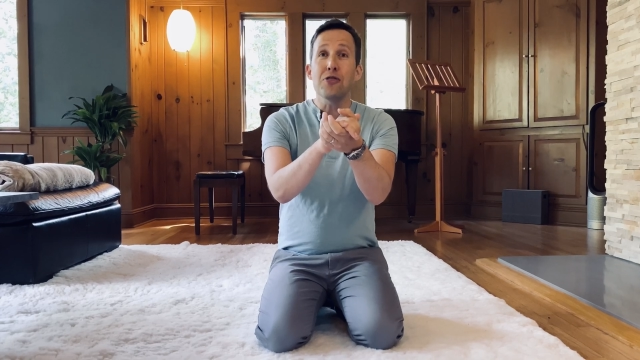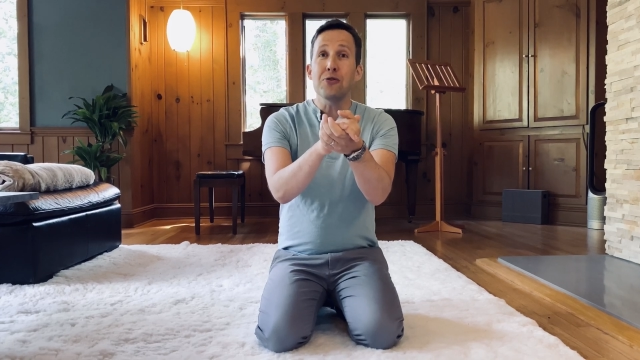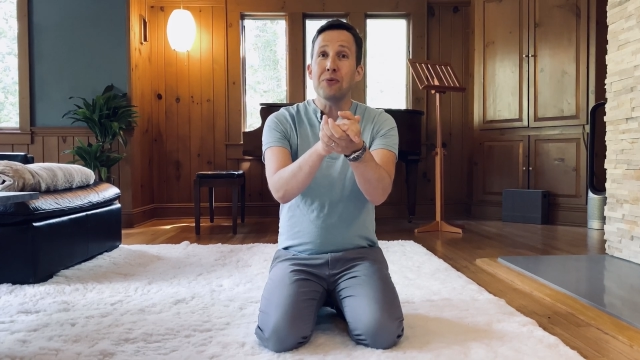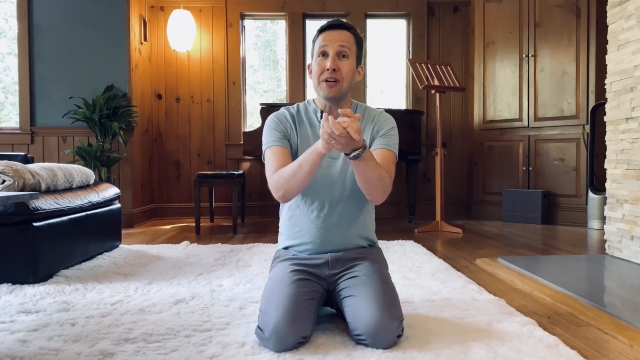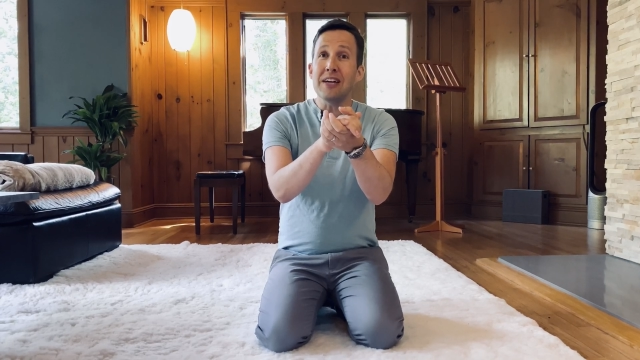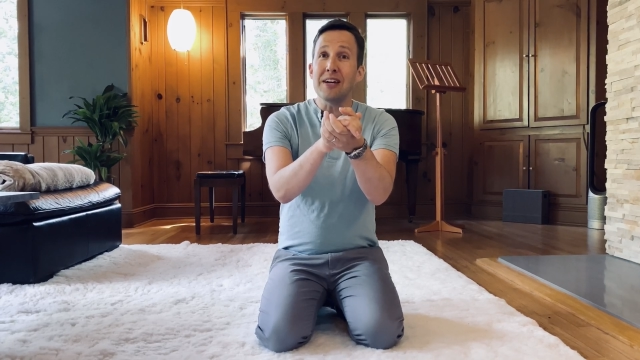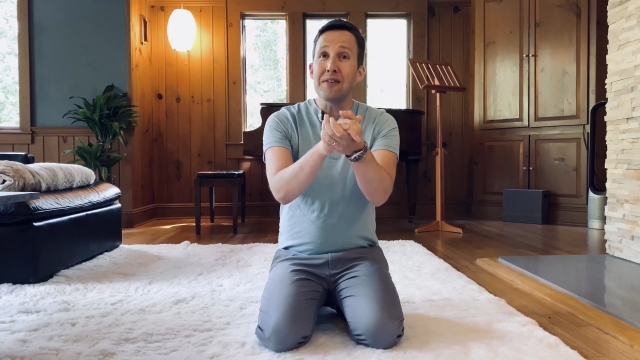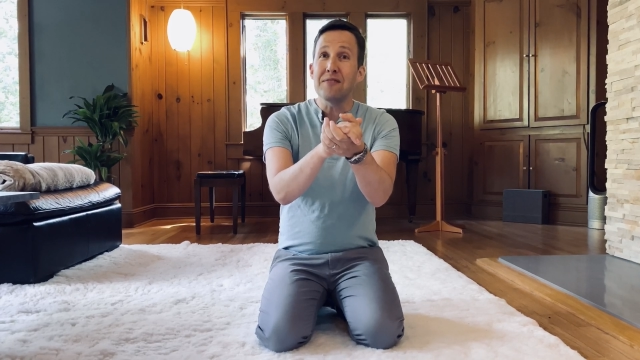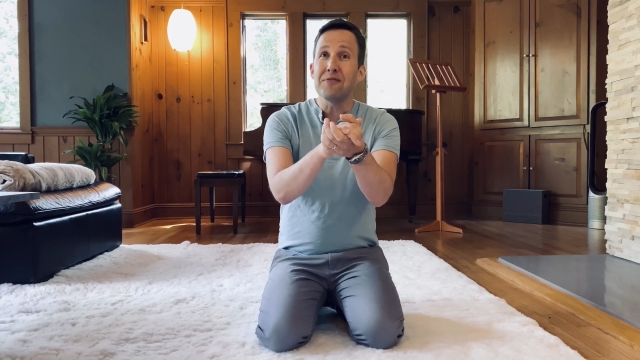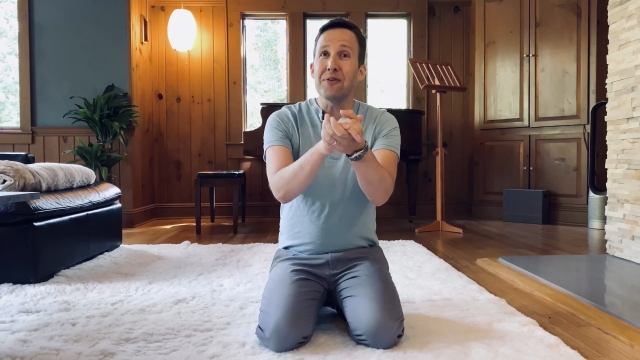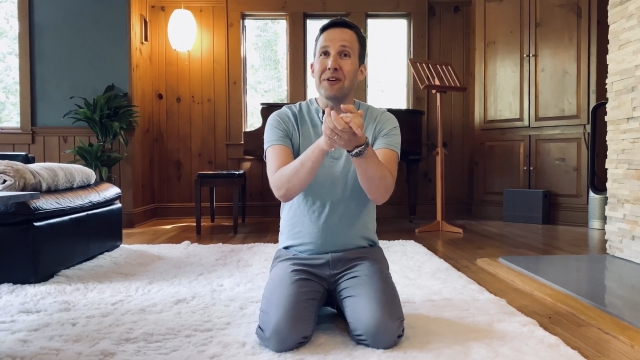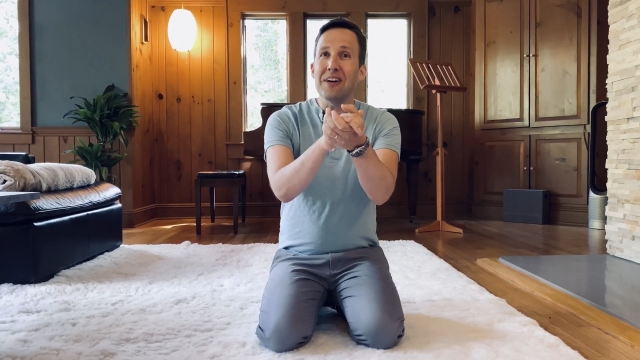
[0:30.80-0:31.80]
3,
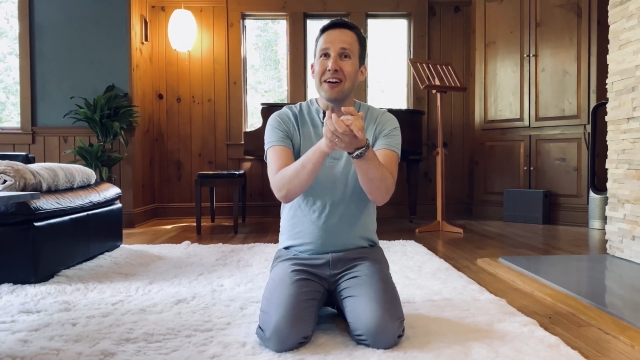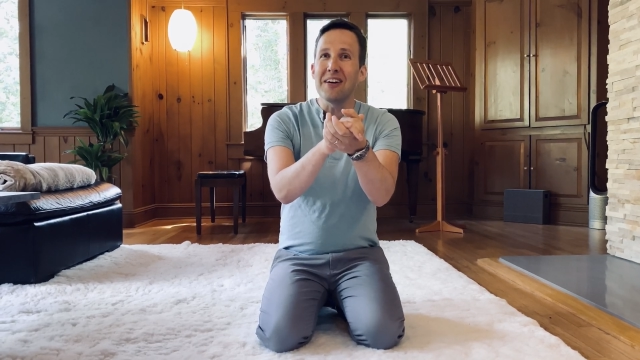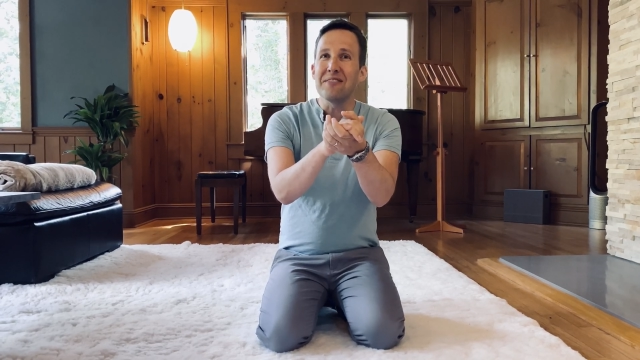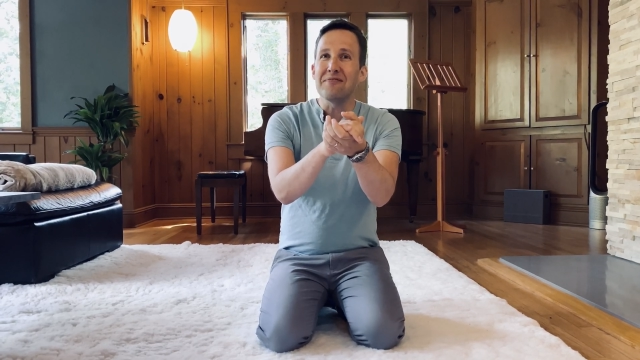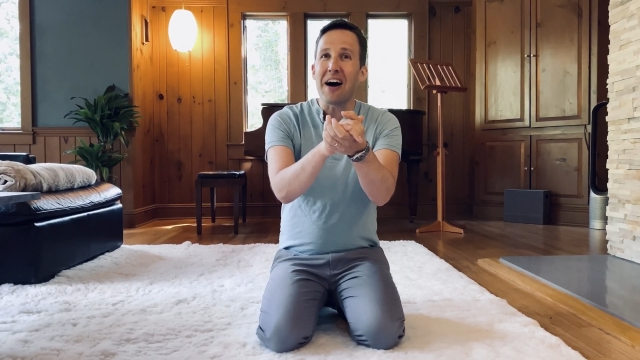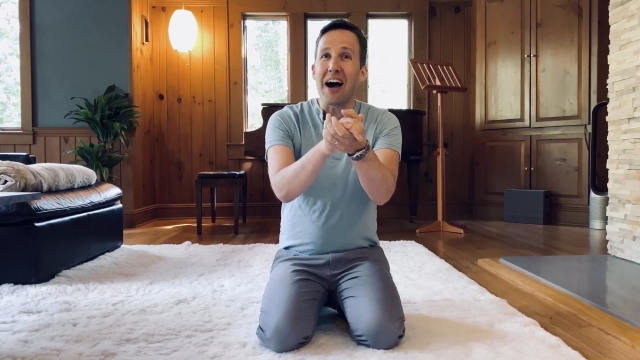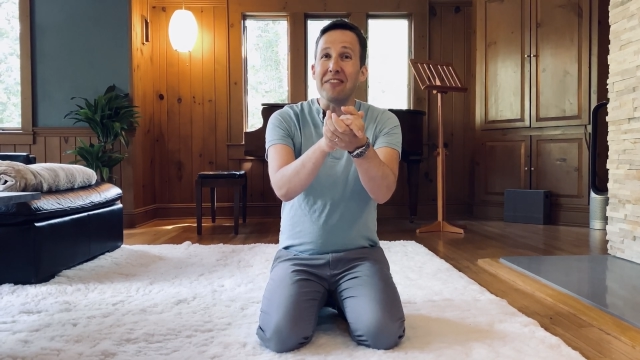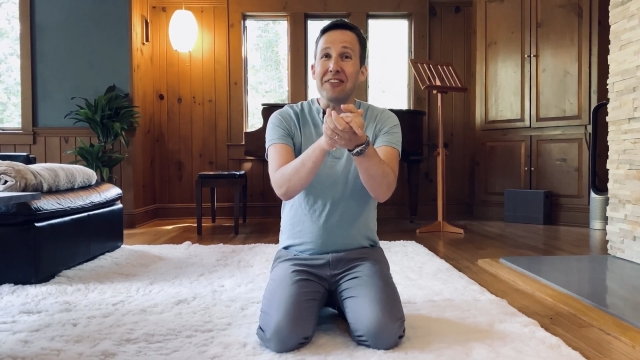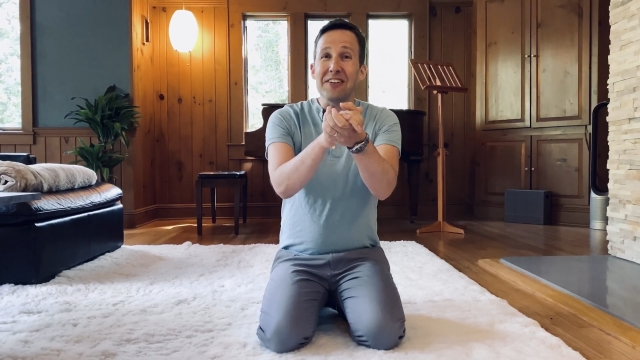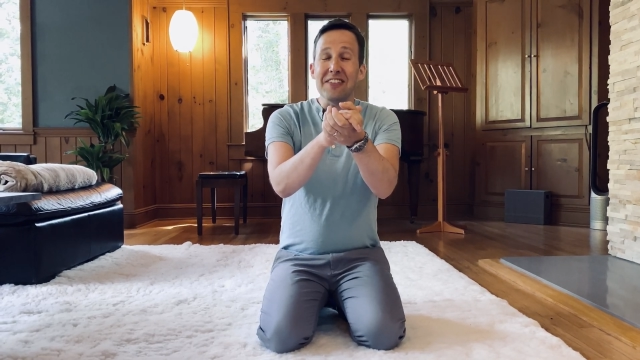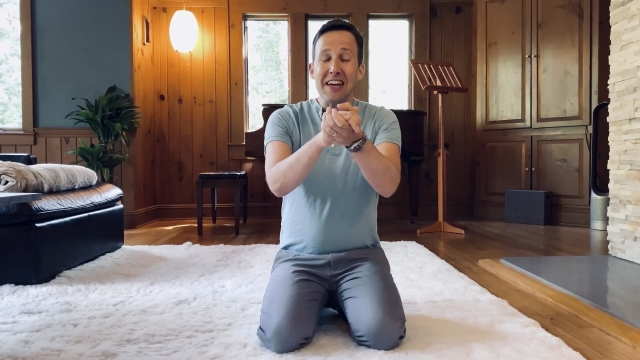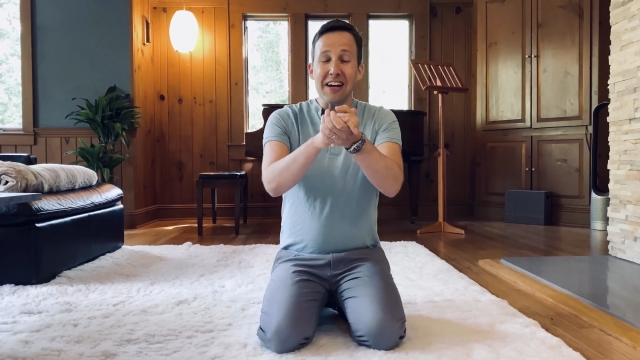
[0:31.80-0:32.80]
4, 5.
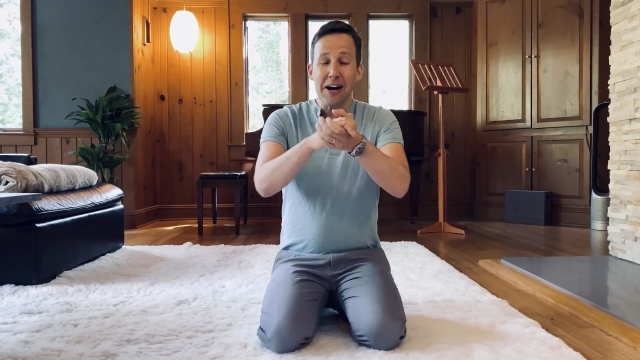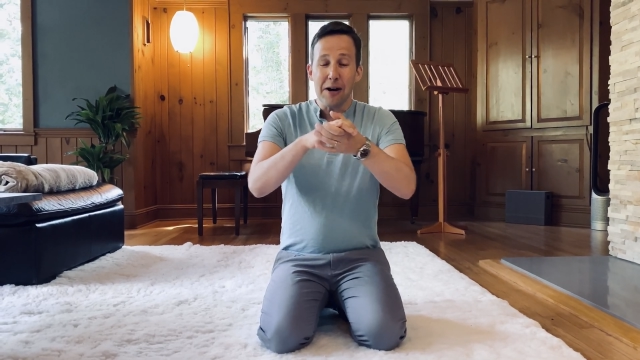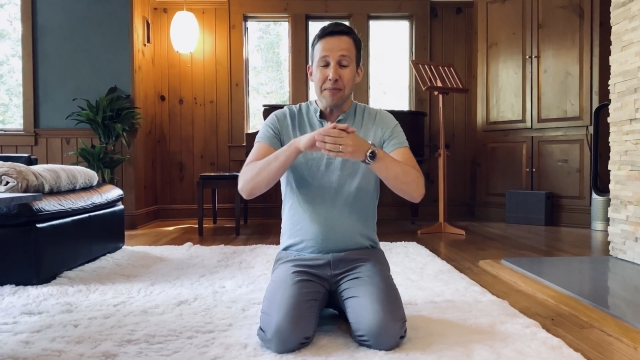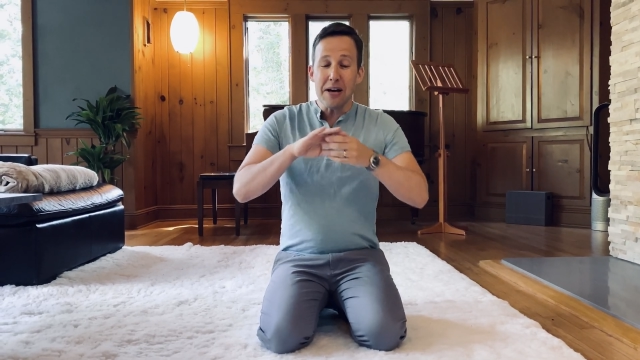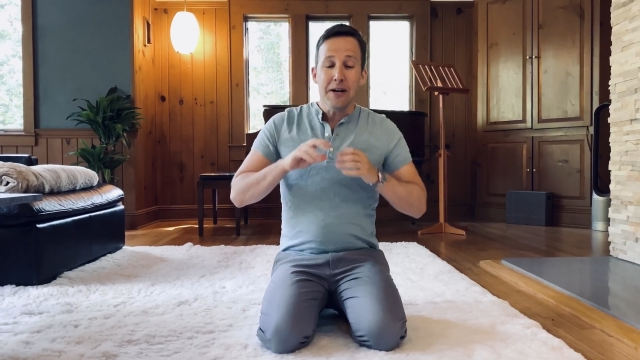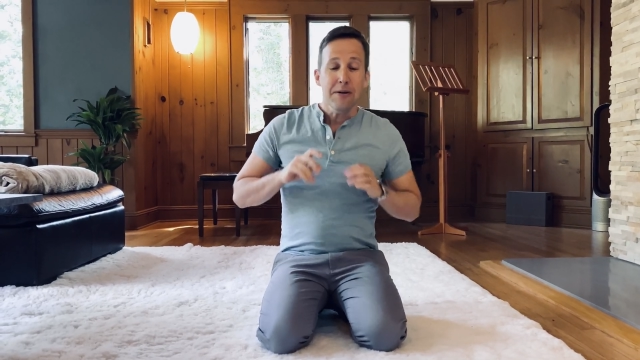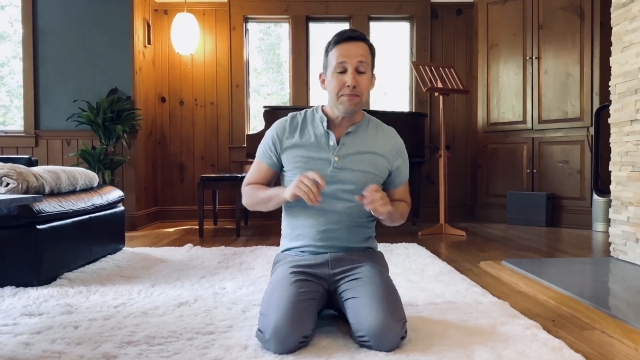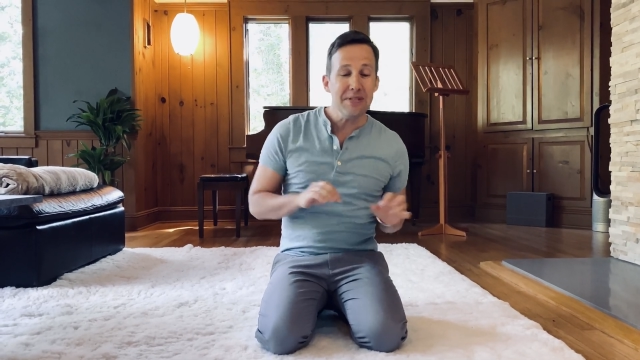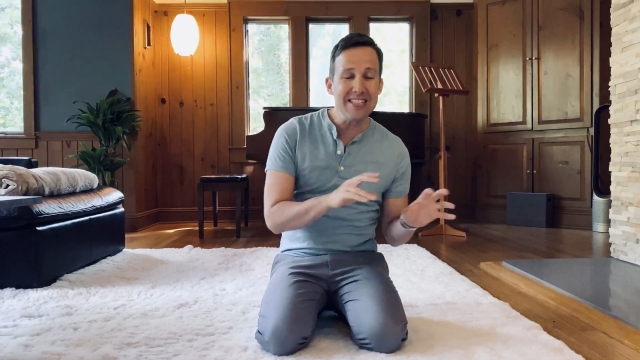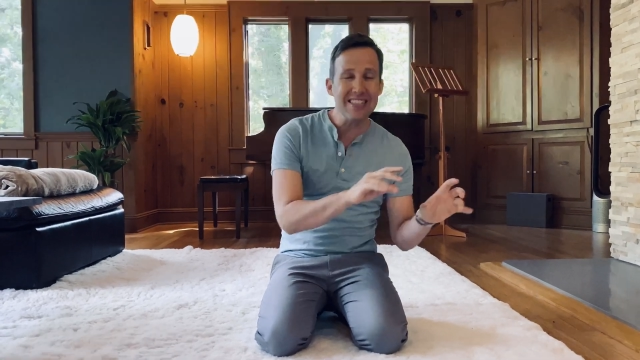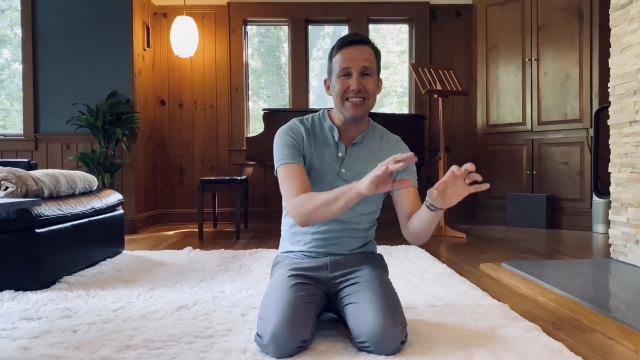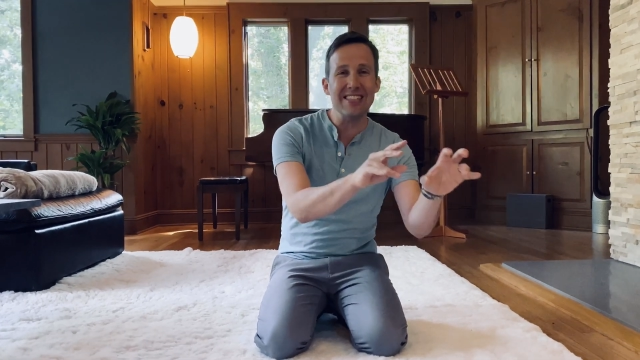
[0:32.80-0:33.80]
Here they come. Buzzzz.